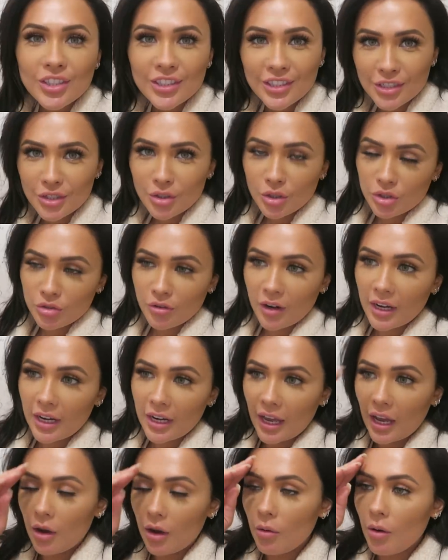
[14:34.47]
Just indoors right
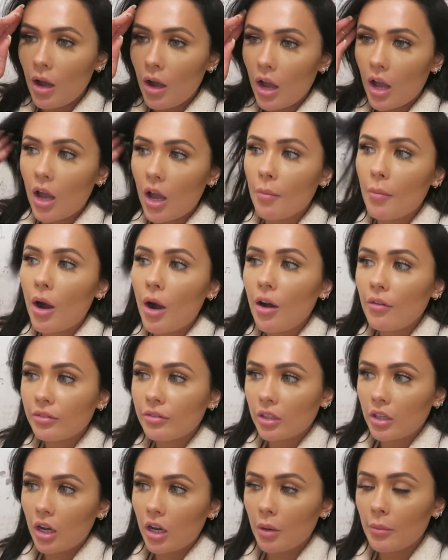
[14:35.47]
now.
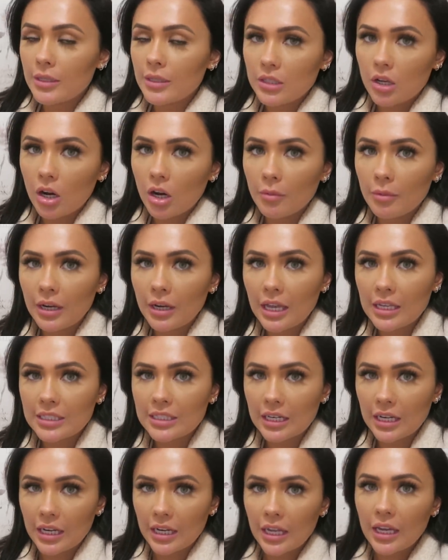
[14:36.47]
After I went to Carnaby Laser
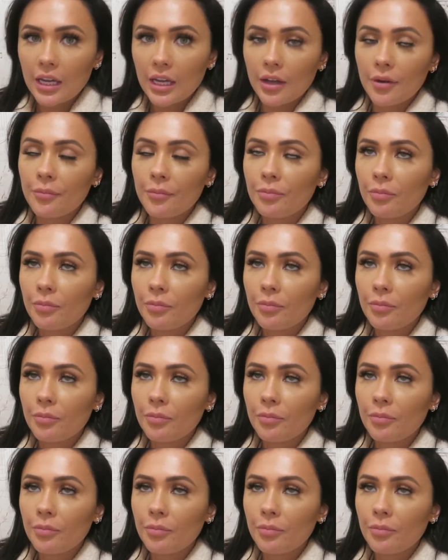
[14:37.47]
Clinic.